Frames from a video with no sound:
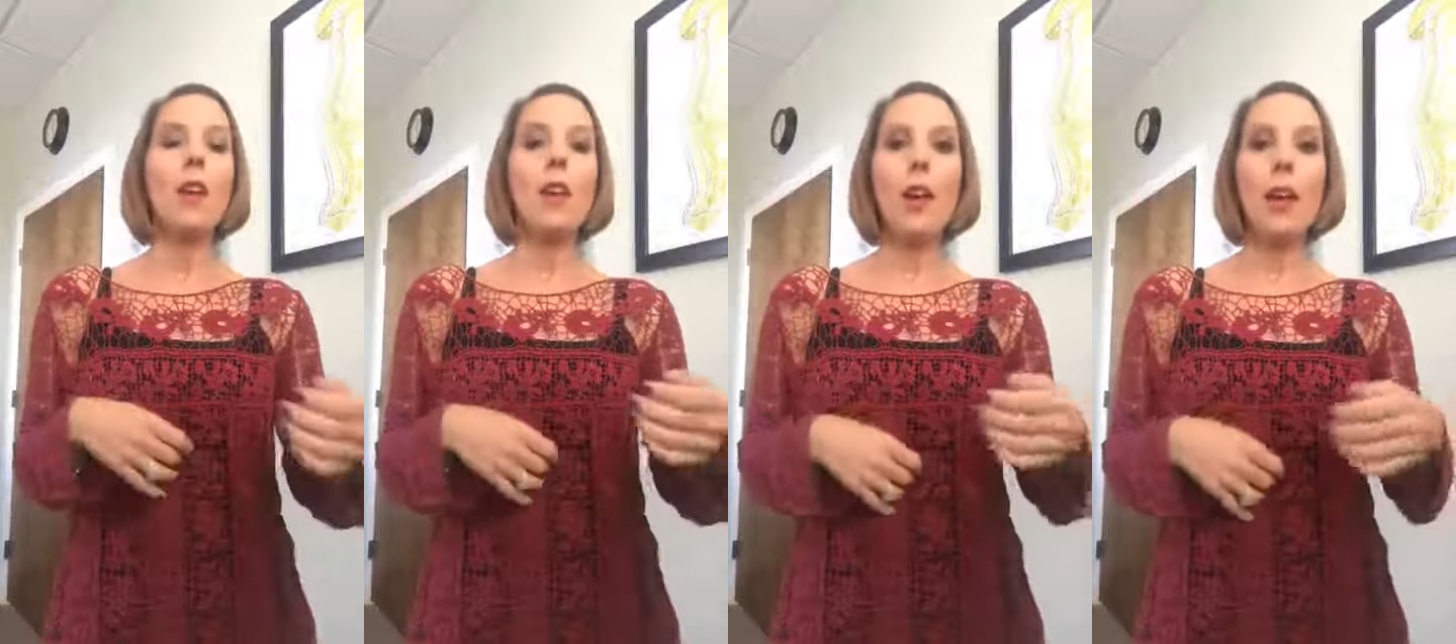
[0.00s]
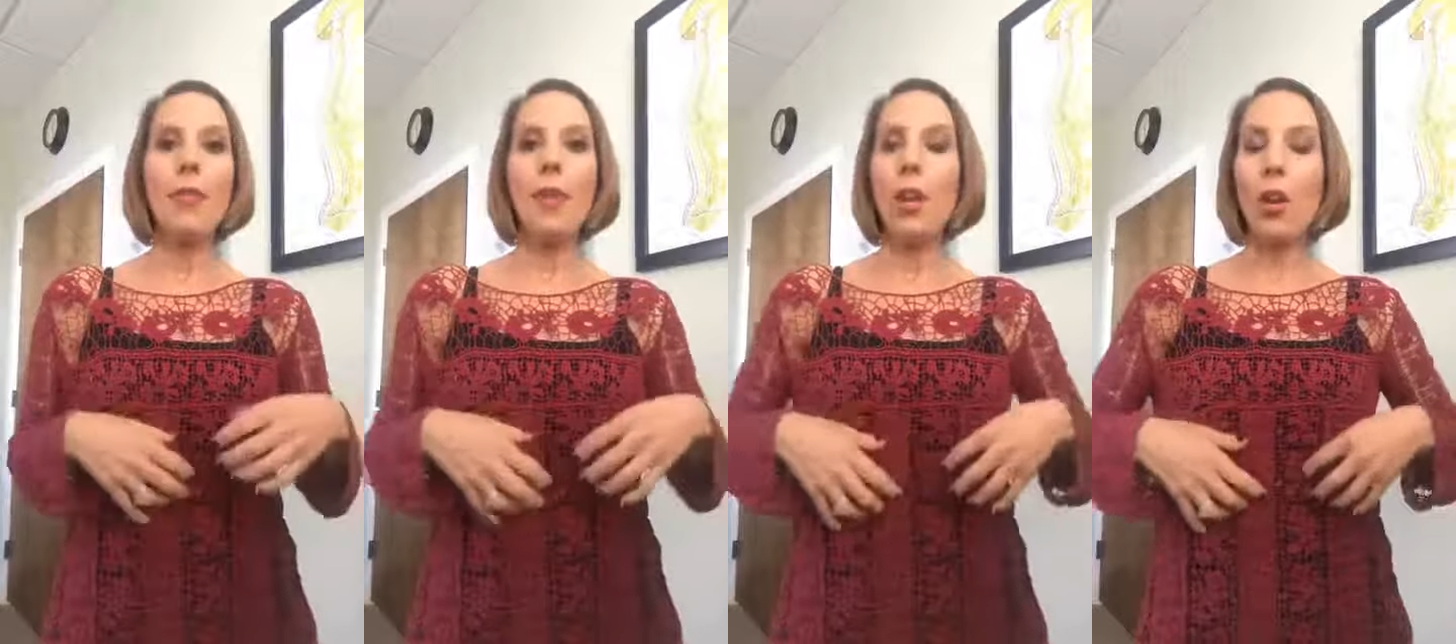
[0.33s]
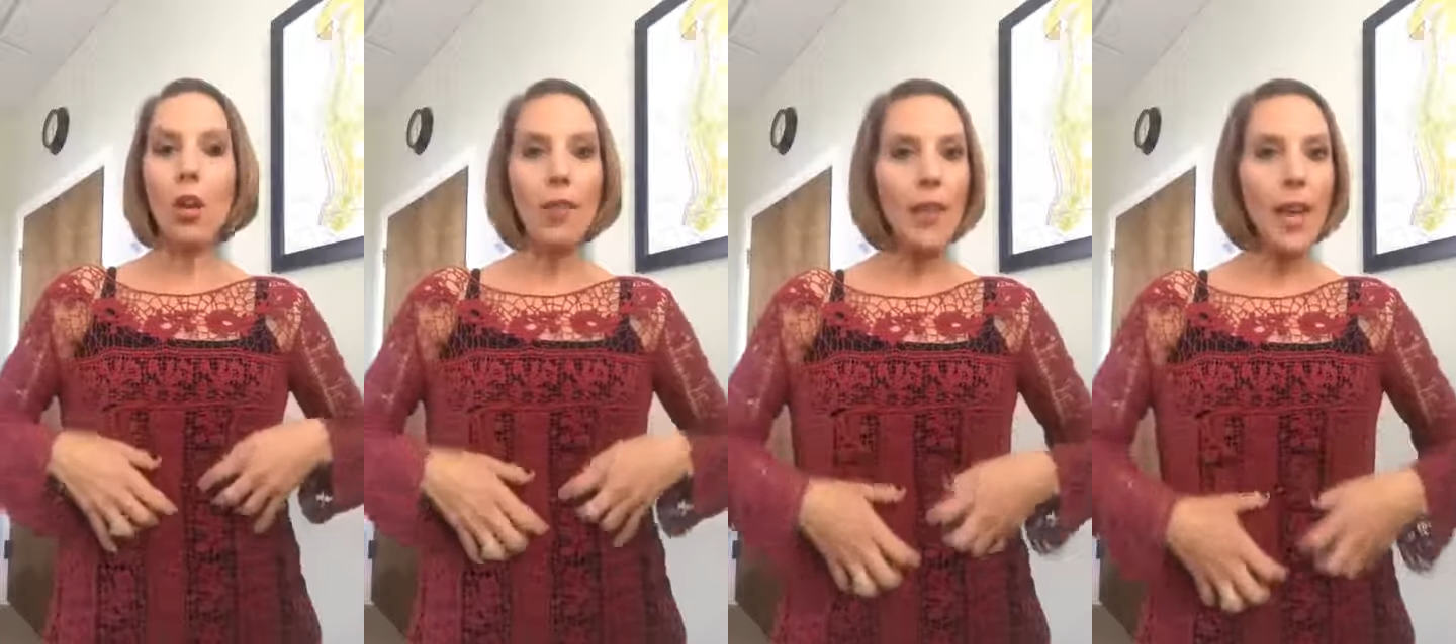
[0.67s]
and then
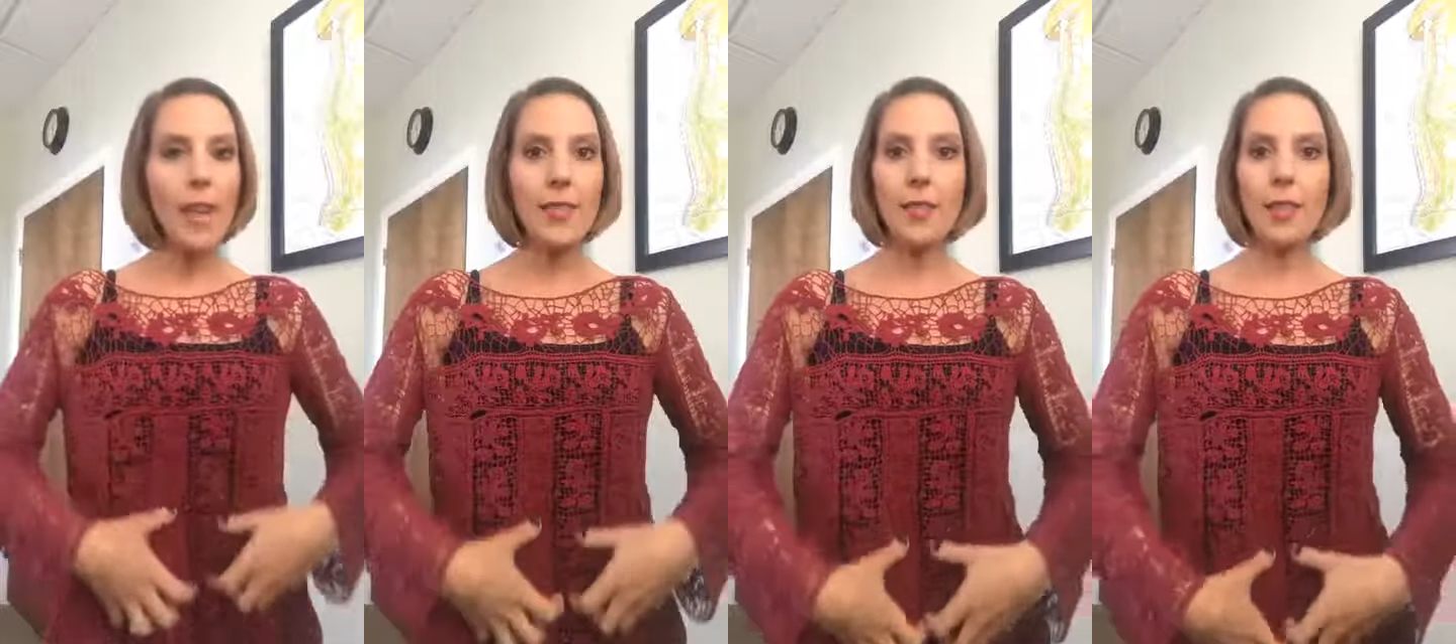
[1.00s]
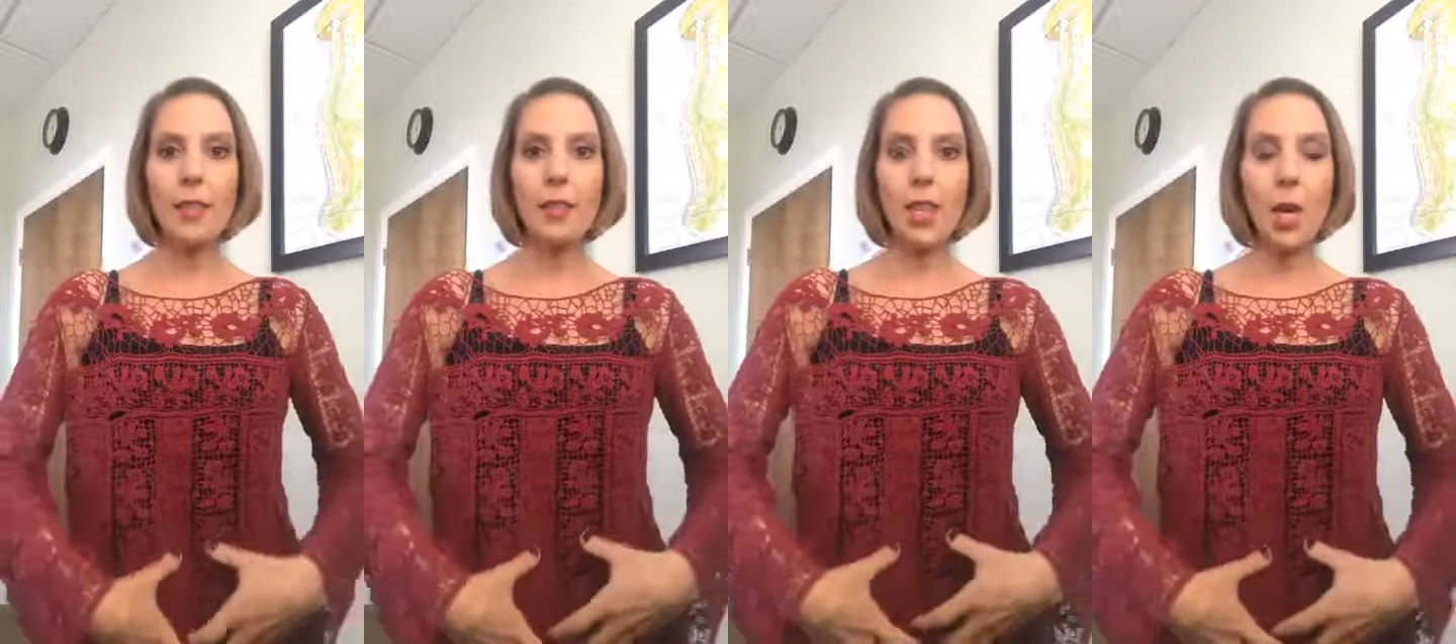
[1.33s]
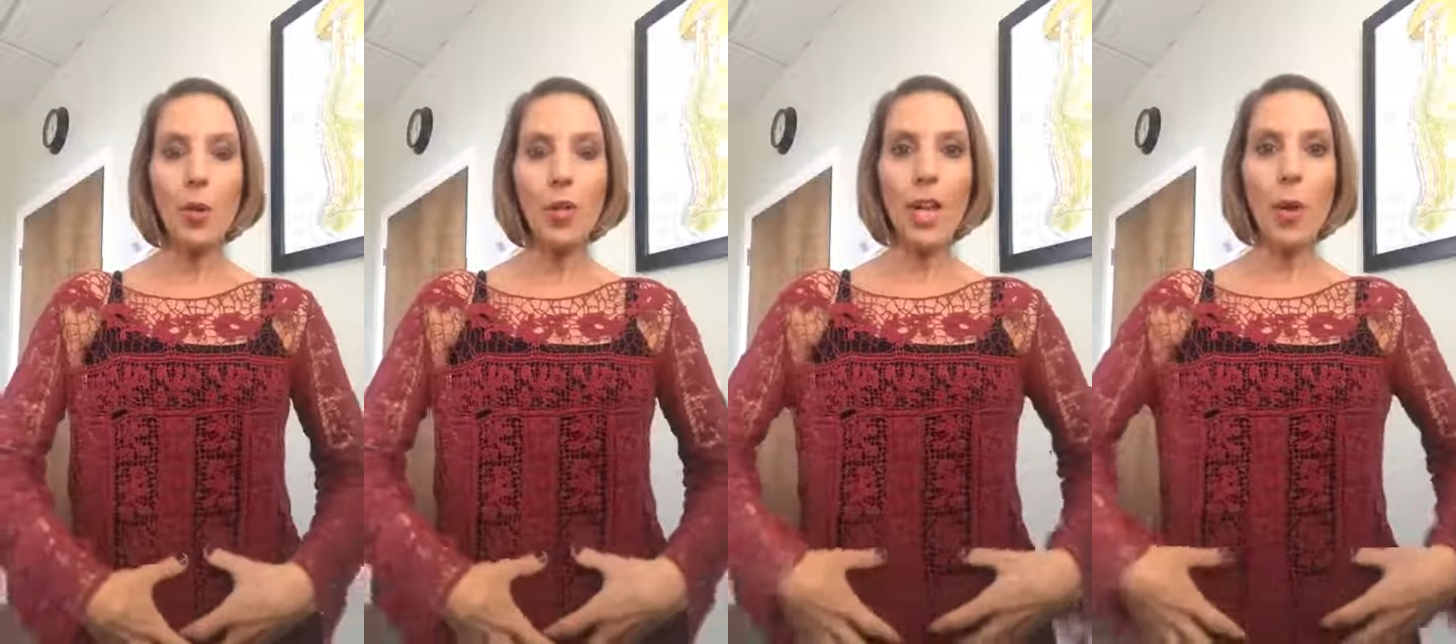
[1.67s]
all the acid in the
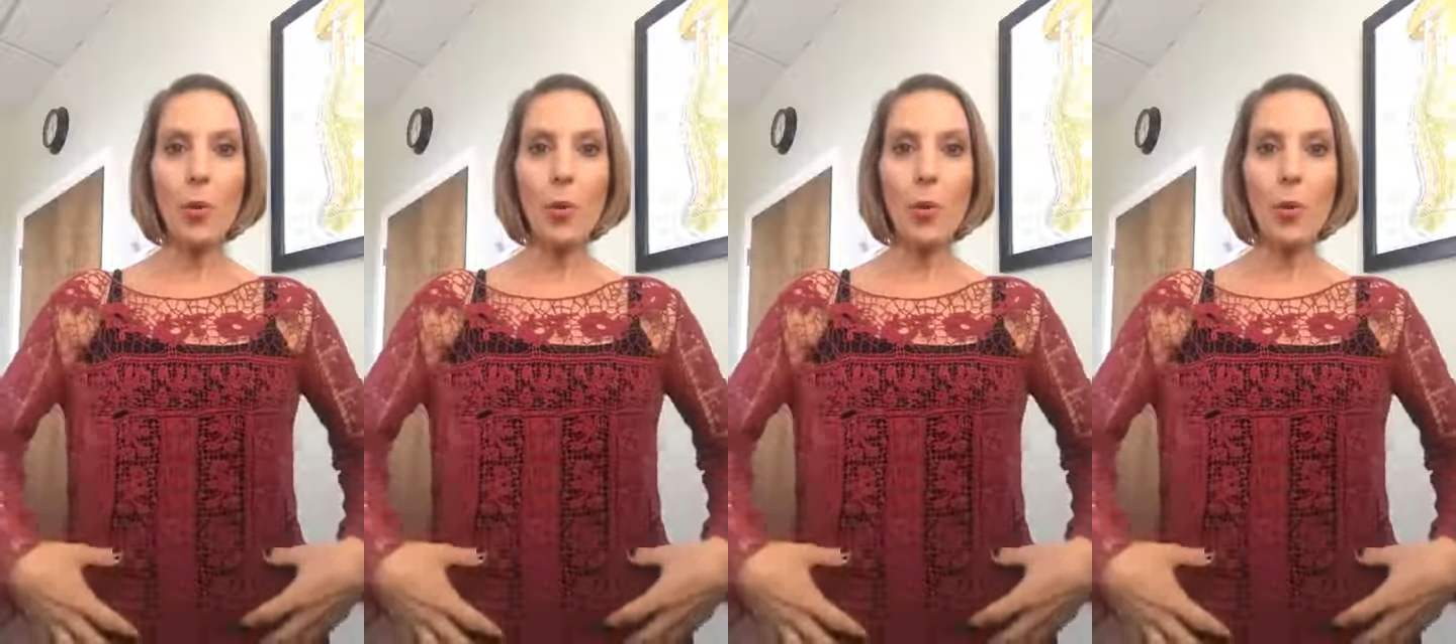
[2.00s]
lower gut